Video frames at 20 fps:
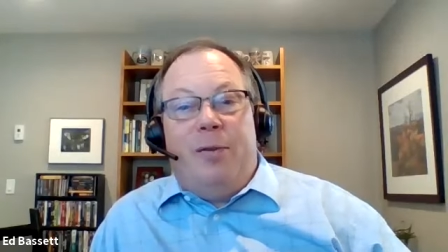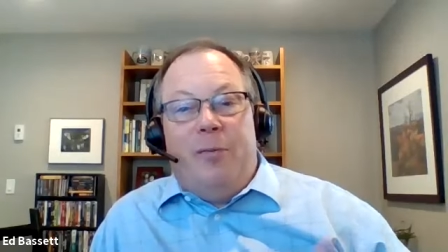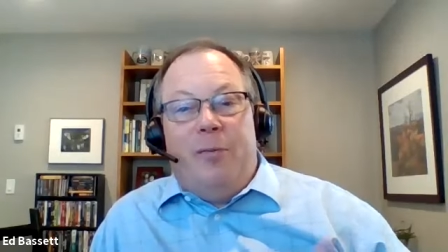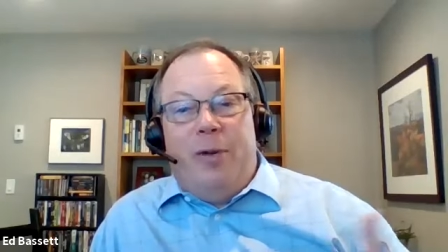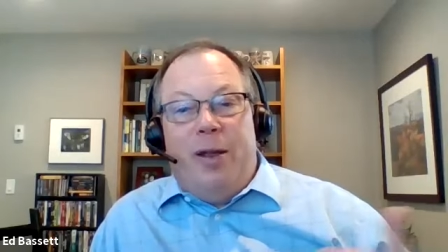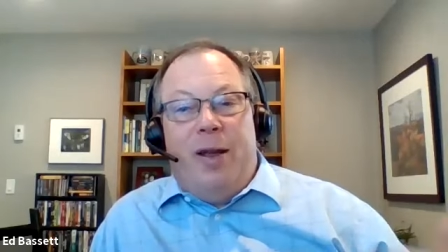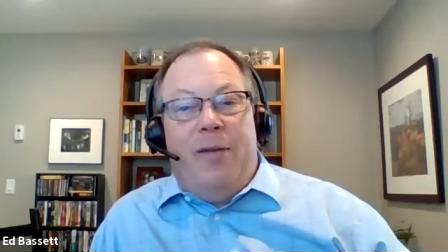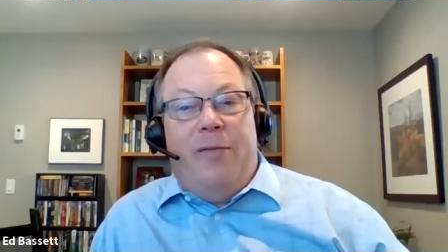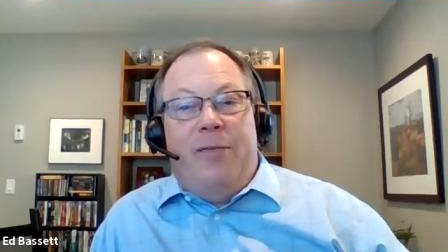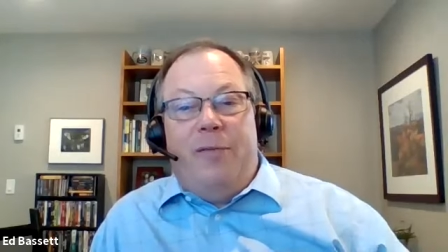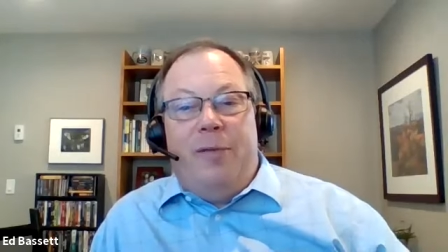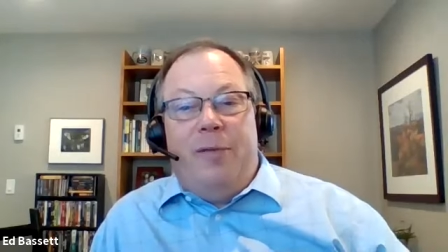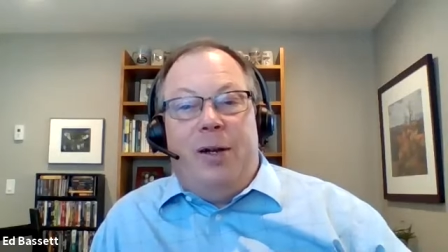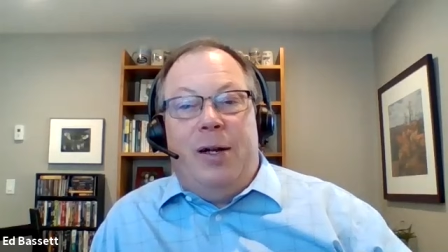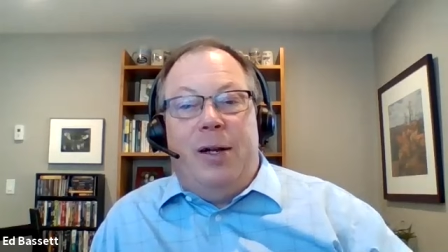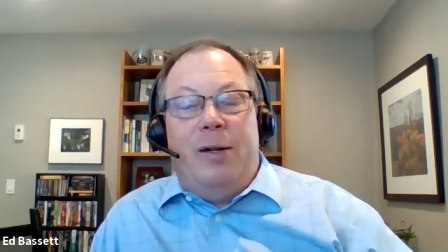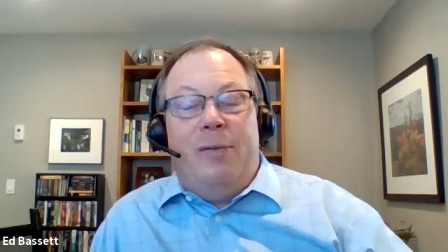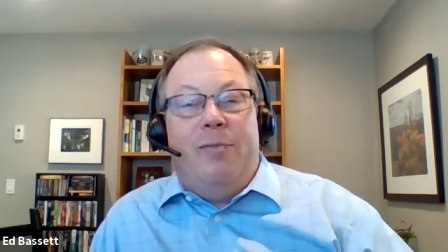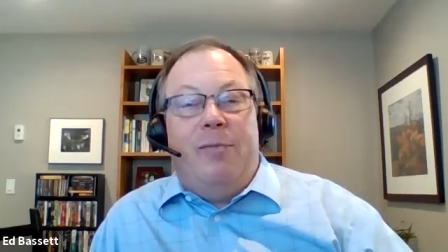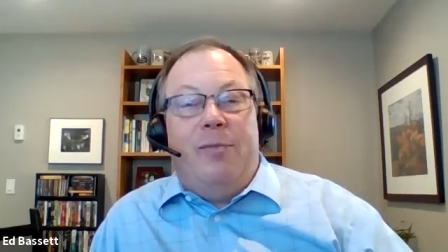we have
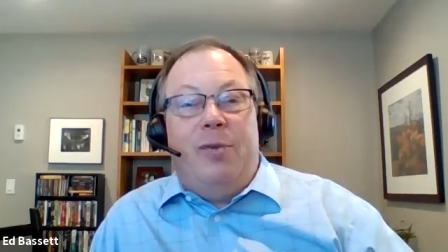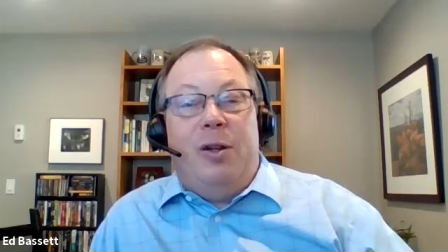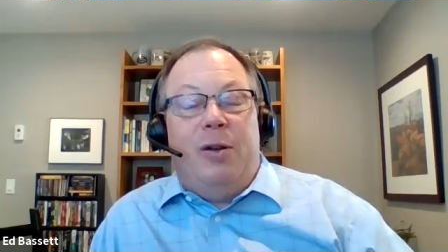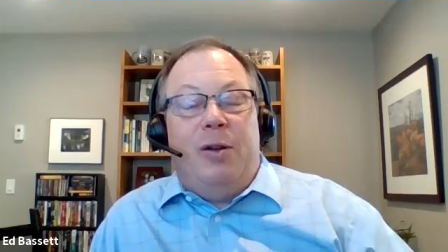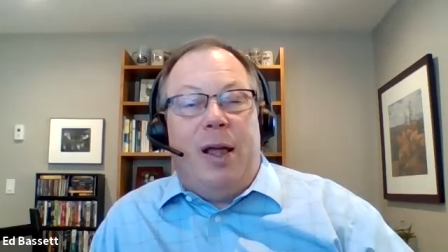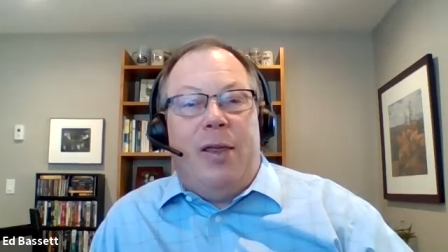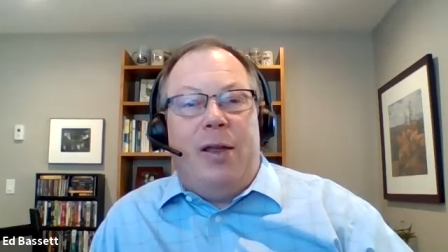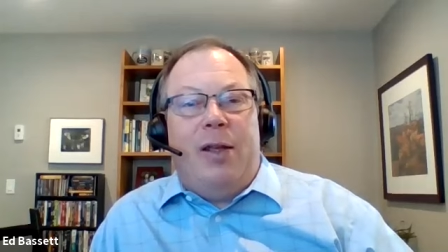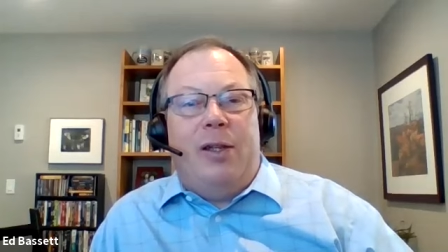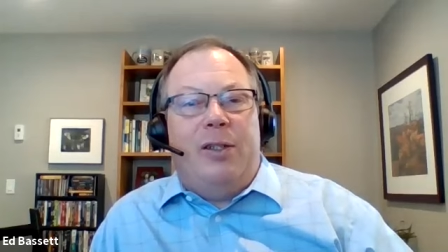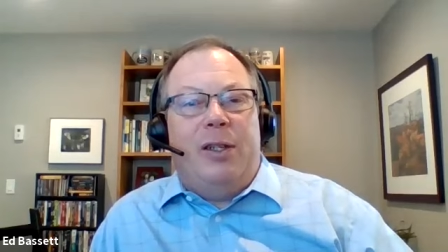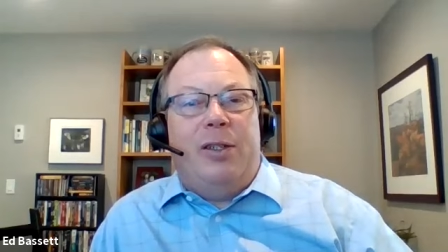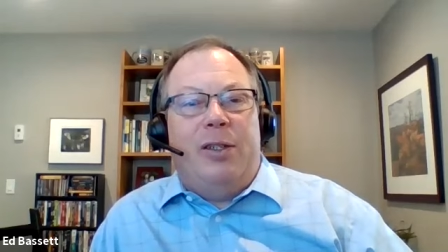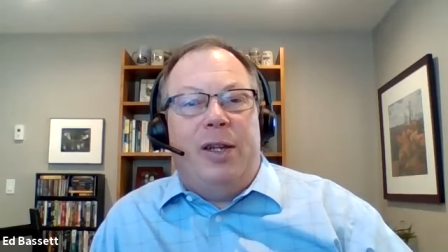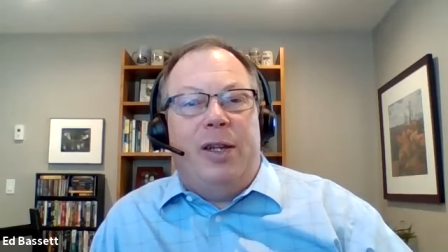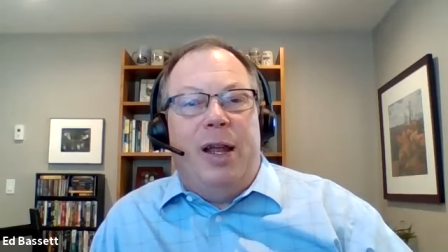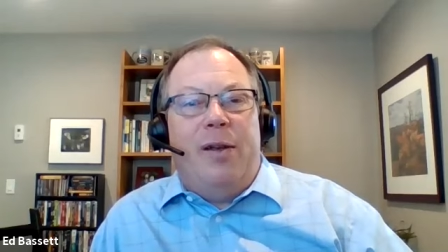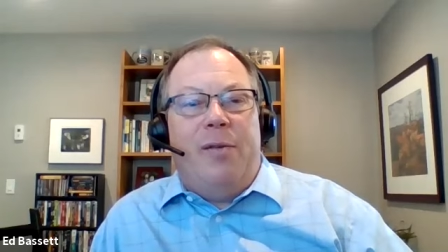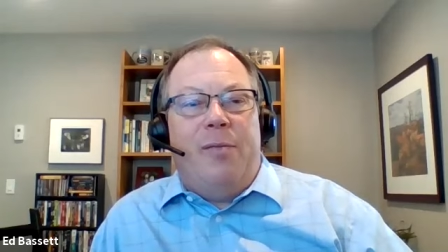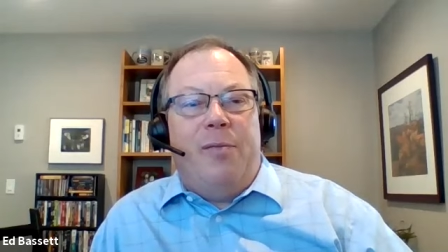um, you know I think
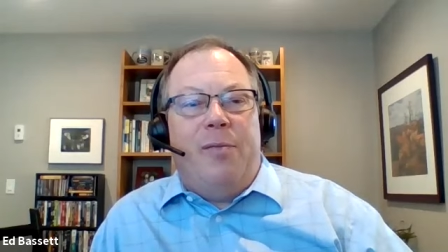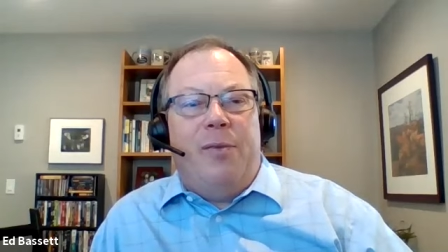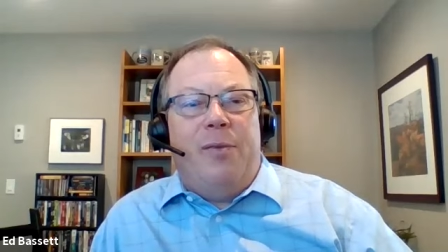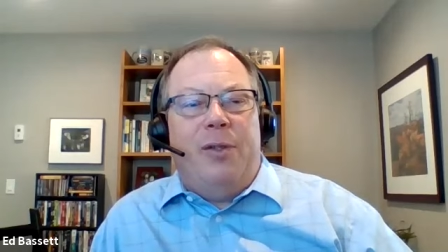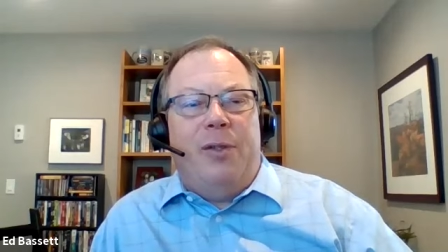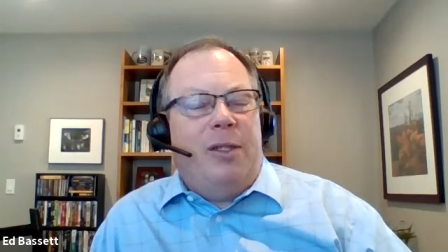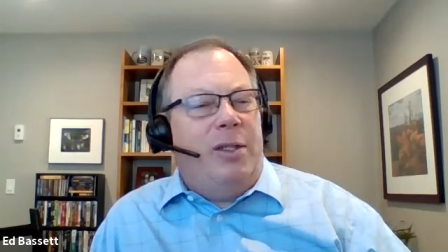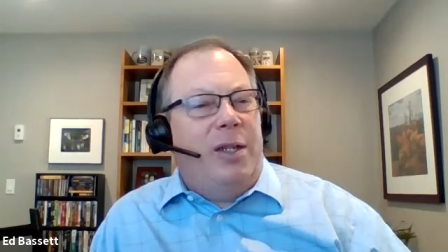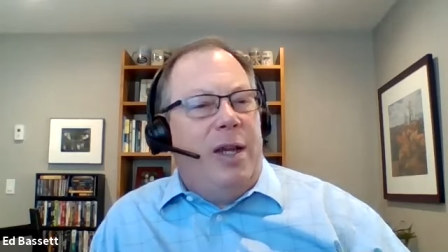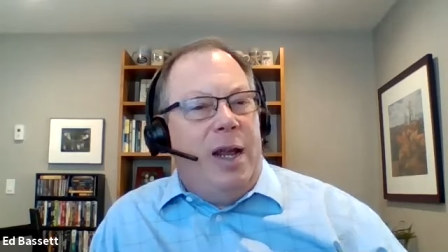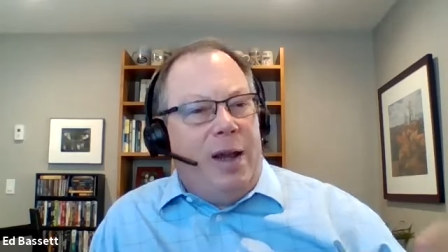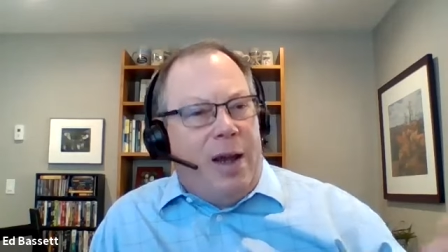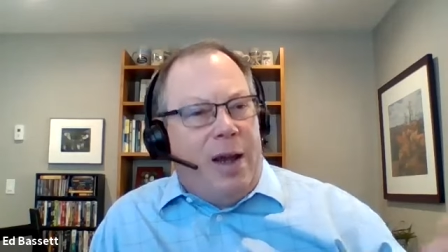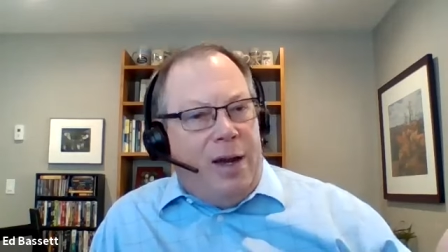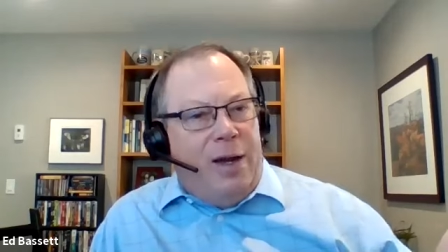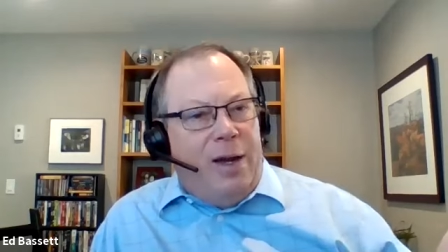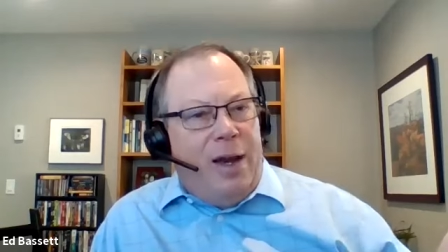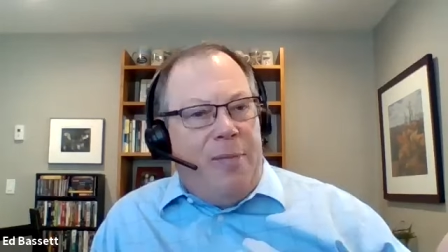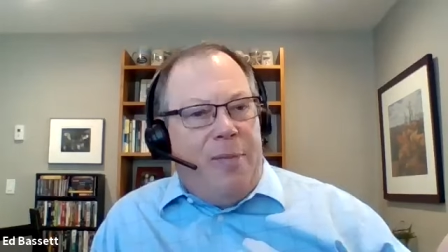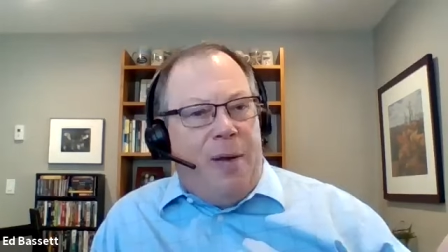60 day 60 day,
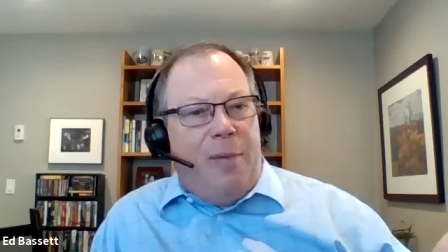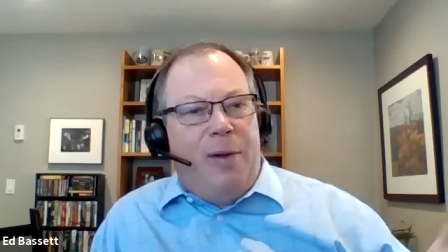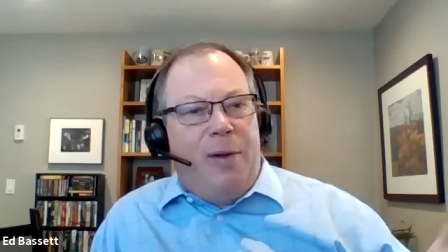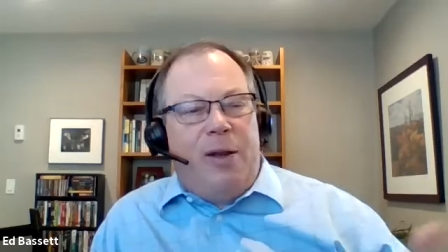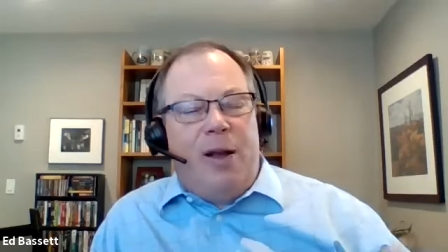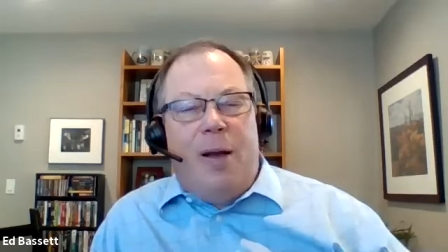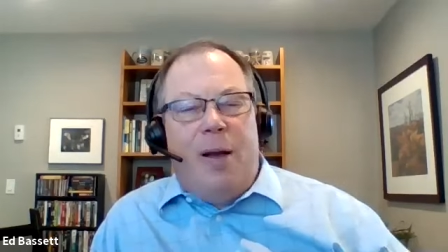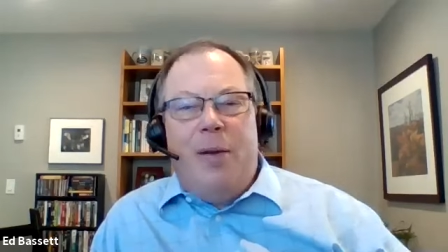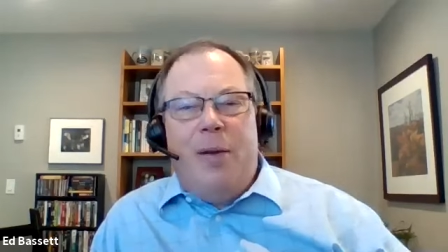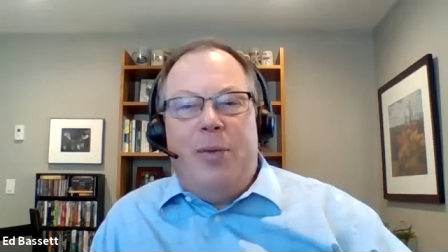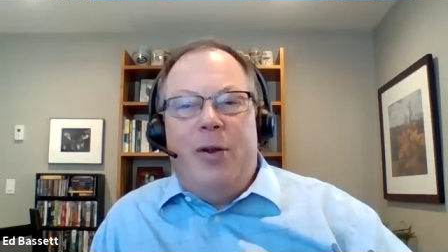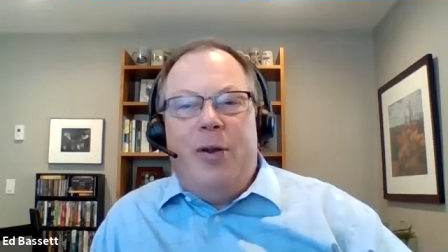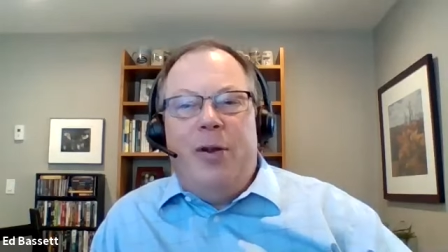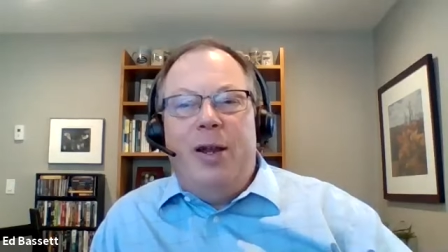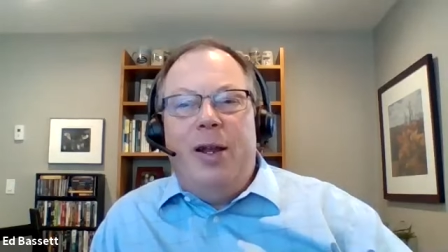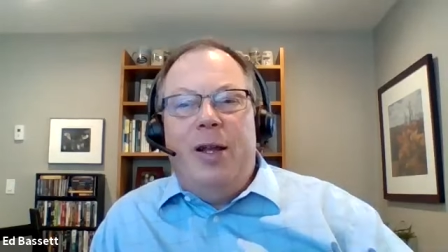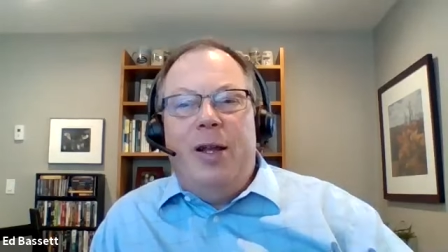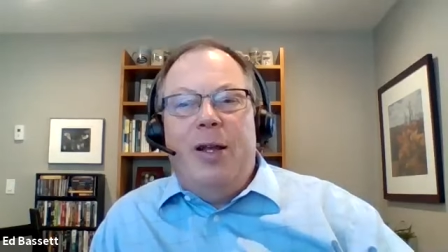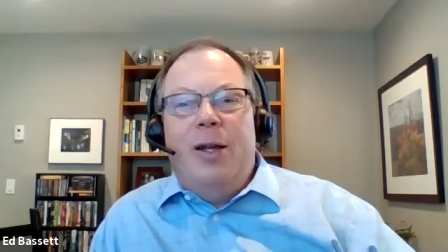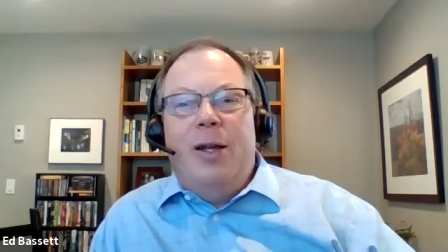90 day public comment period?